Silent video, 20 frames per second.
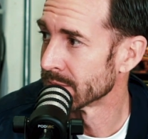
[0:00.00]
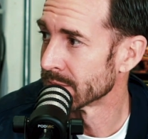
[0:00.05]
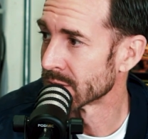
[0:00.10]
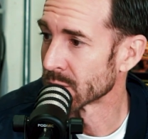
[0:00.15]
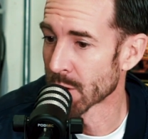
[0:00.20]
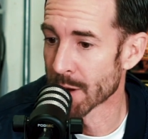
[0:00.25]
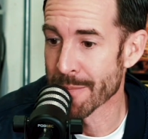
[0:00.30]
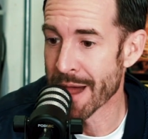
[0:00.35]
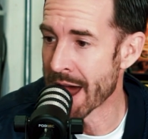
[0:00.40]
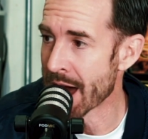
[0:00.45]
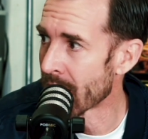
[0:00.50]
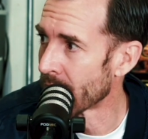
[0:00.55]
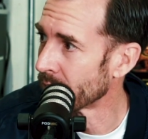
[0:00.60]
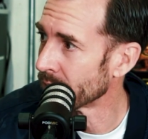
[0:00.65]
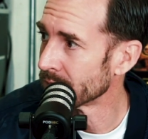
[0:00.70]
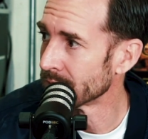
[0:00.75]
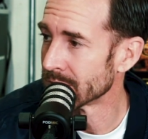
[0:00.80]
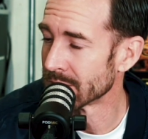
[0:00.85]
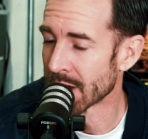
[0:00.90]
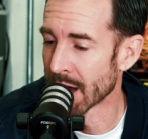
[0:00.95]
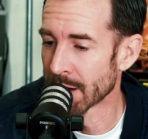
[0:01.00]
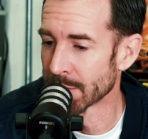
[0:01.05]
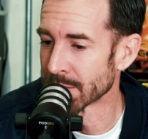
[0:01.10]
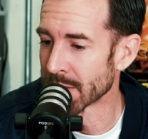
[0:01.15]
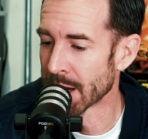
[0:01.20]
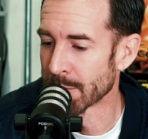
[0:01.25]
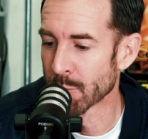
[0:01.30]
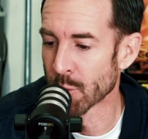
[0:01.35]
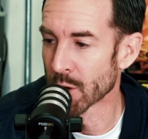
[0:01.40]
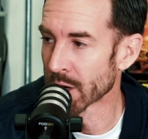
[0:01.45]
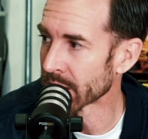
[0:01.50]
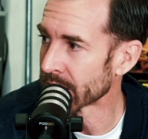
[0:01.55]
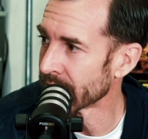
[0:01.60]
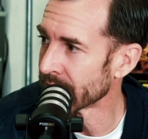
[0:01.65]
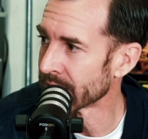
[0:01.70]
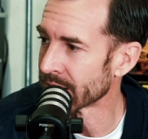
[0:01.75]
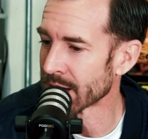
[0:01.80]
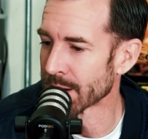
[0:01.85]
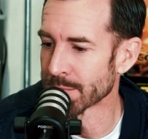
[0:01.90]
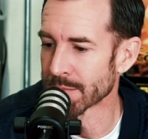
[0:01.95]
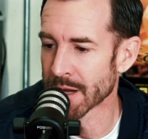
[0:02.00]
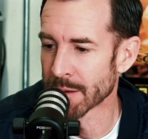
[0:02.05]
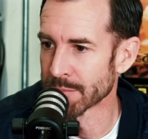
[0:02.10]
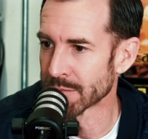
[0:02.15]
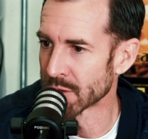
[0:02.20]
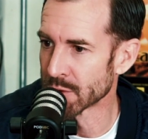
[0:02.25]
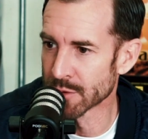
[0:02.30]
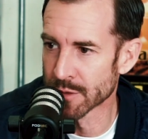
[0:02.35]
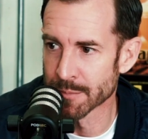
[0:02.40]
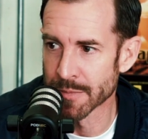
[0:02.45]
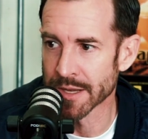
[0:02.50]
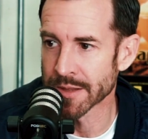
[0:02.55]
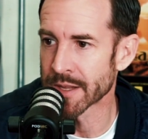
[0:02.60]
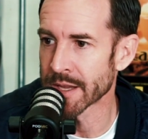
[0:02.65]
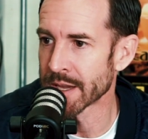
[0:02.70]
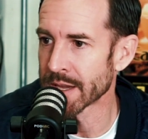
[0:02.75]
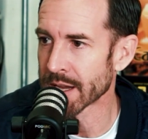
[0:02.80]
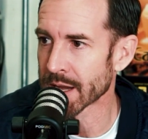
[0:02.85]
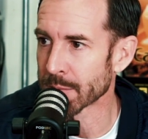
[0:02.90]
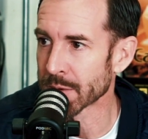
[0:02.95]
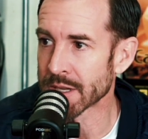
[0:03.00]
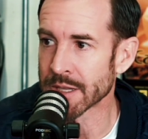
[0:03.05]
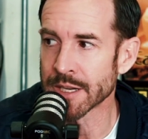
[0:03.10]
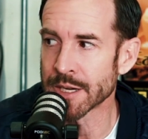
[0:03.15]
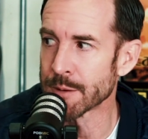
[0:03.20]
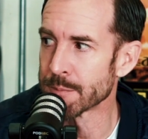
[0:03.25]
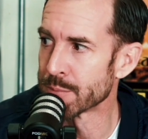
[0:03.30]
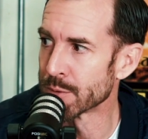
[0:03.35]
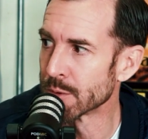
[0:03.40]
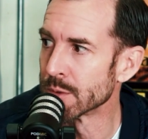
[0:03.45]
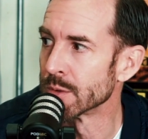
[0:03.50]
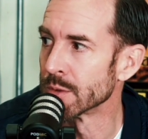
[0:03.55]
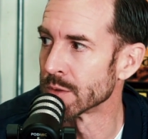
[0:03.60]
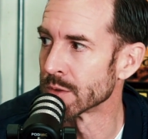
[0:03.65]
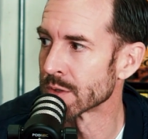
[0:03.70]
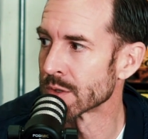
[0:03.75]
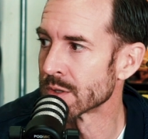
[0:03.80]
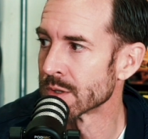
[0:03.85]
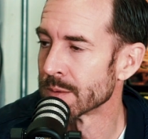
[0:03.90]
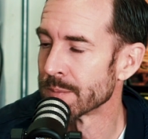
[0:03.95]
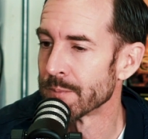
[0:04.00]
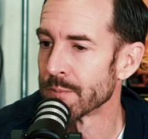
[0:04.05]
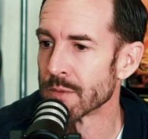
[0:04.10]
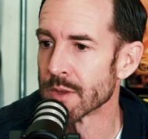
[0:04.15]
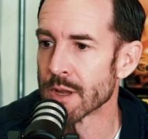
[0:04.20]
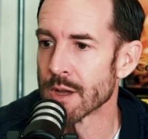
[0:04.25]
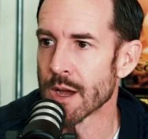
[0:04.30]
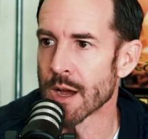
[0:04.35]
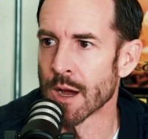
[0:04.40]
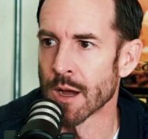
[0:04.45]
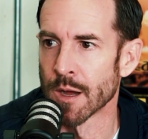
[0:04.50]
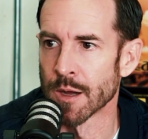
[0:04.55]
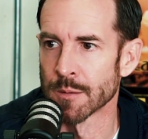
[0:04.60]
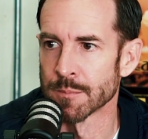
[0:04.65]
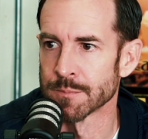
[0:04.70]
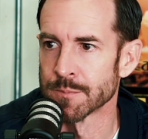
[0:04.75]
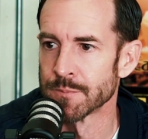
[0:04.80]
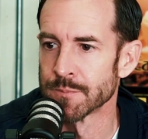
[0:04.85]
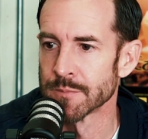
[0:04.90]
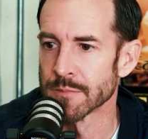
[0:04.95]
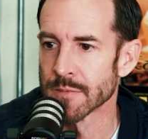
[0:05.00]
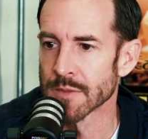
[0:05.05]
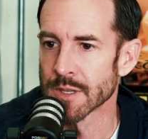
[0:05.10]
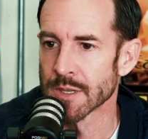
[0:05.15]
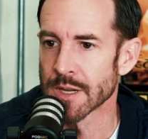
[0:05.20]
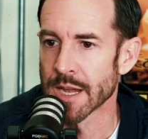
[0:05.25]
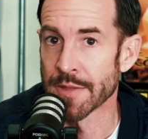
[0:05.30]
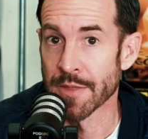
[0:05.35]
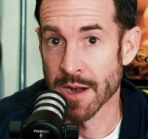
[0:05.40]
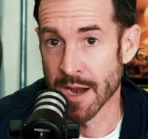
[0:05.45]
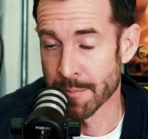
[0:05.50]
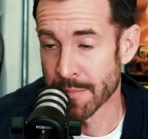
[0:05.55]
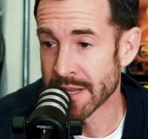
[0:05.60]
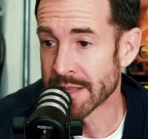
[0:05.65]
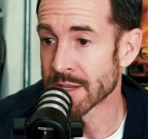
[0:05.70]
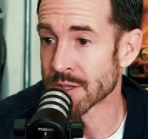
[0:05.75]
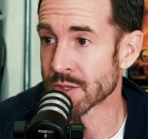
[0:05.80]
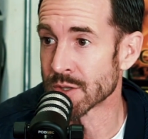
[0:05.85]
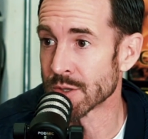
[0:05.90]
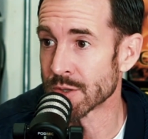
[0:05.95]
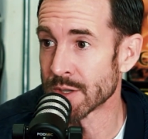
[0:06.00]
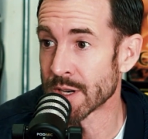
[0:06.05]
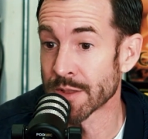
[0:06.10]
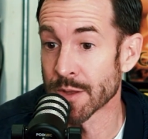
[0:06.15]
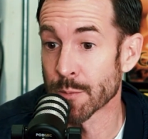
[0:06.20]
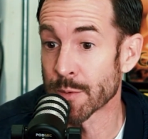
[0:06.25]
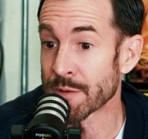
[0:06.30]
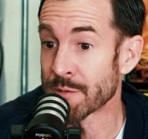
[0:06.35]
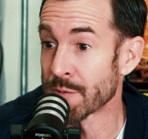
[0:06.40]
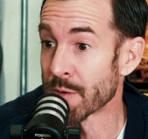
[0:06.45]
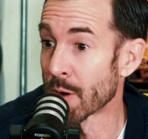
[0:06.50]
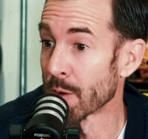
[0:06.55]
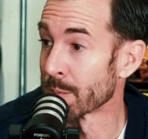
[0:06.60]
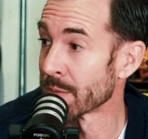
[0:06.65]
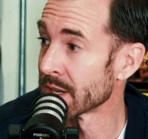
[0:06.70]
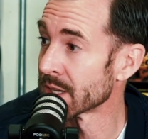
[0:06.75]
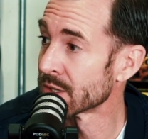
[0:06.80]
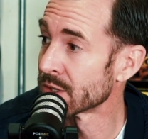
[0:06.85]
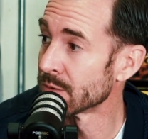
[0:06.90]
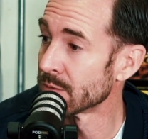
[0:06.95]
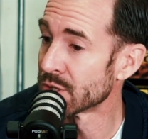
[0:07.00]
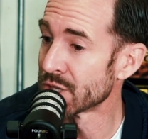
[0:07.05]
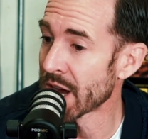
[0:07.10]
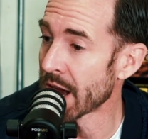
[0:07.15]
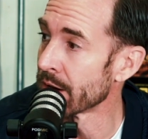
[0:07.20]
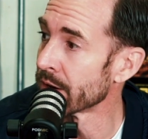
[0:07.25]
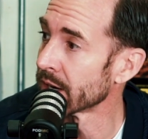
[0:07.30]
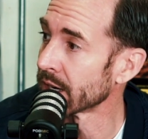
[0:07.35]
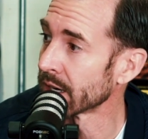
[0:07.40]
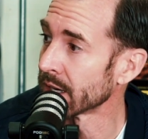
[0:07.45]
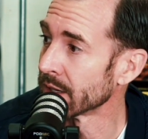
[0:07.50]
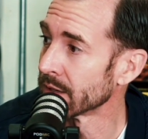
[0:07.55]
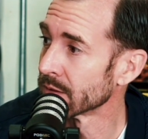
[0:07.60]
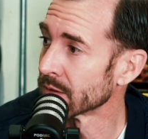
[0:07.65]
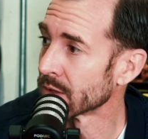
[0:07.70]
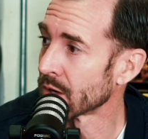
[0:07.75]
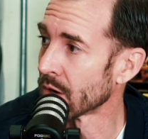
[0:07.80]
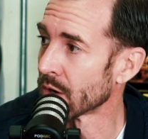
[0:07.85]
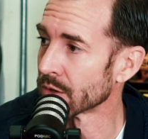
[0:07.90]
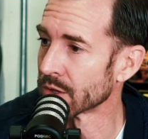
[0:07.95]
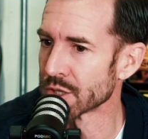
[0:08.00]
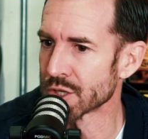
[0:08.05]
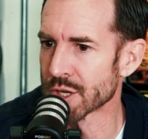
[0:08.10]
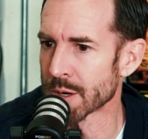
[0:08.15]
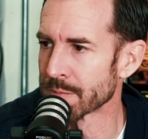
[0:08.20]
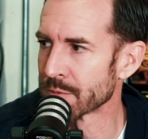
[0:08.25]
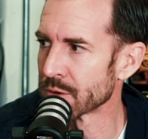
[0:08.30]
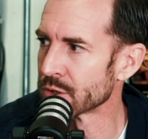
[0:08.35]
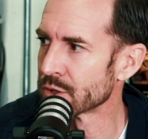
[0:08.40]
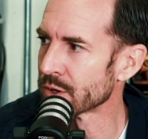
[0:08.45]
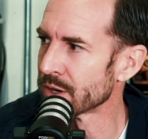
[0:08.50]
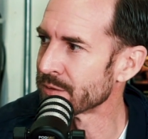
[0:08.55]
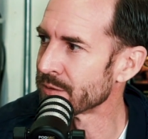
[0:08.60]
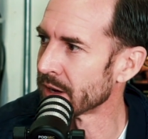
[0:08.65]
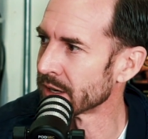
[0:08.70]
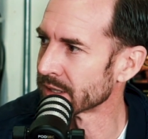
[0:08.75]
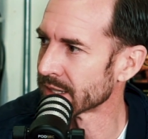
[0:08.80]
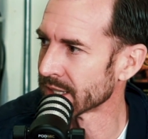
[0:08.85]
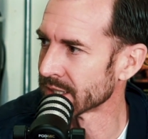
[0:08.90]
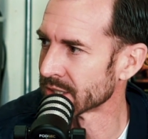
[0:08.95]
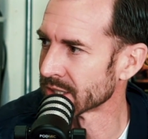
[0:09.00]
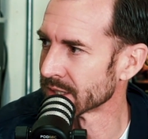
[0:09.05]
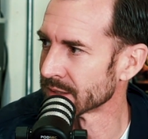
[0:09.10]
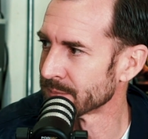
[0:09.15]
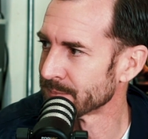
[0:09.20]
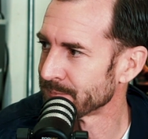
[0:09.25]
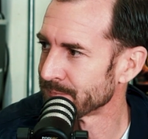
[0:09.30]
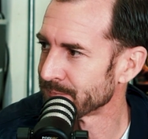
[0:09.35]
So I'm out. I'm working. I'm doing my thing. I'm cleaning pools. And then I meet this dude, and then we formed this charity called the Jump for Joy Foundation.